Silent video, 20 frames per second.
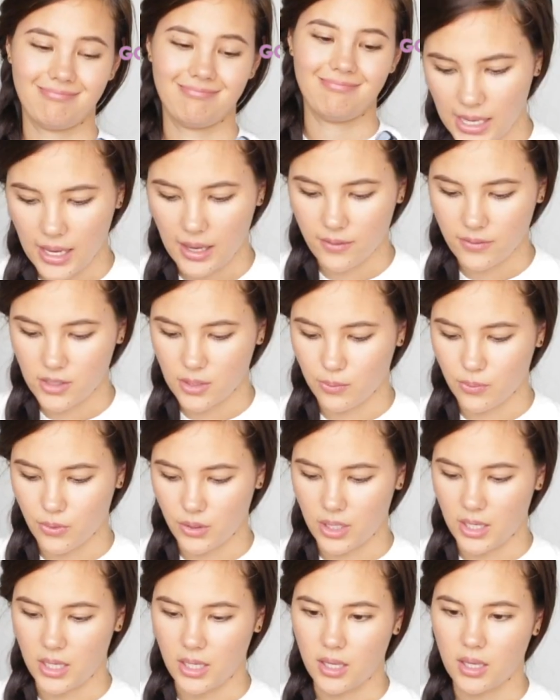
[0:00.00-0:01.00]
I have to
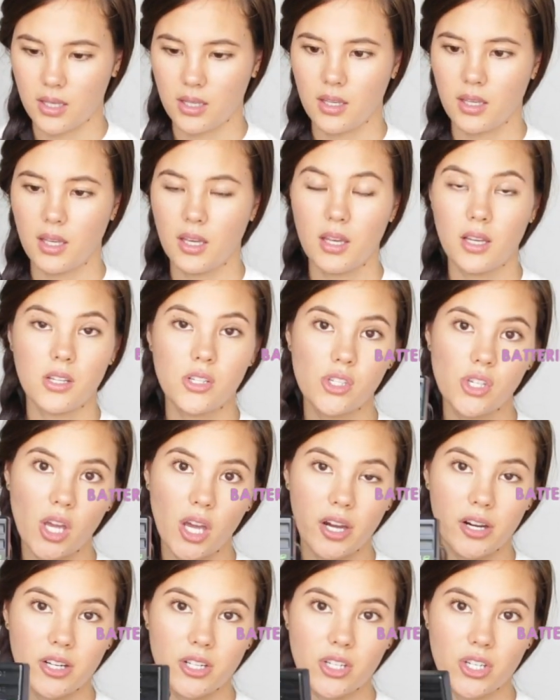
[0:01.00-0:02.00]
bring a
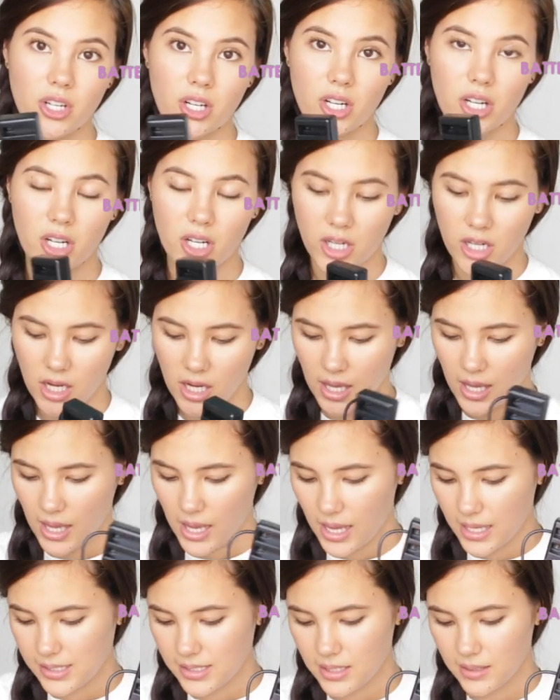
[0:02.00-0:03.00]
charger
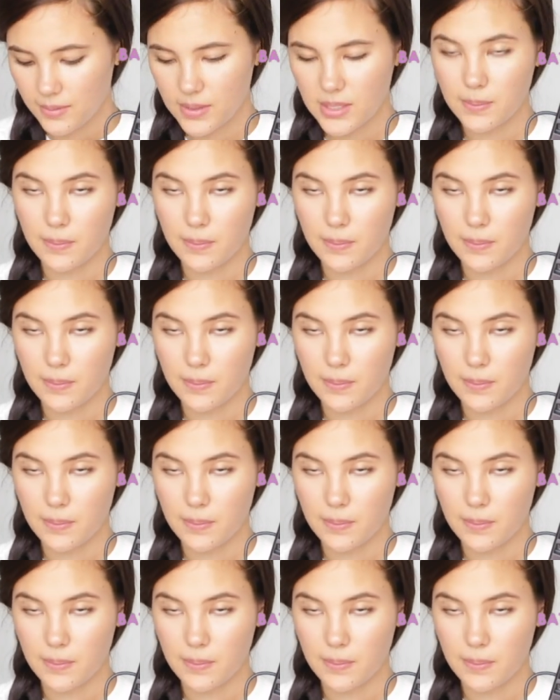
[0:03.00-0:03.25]
and some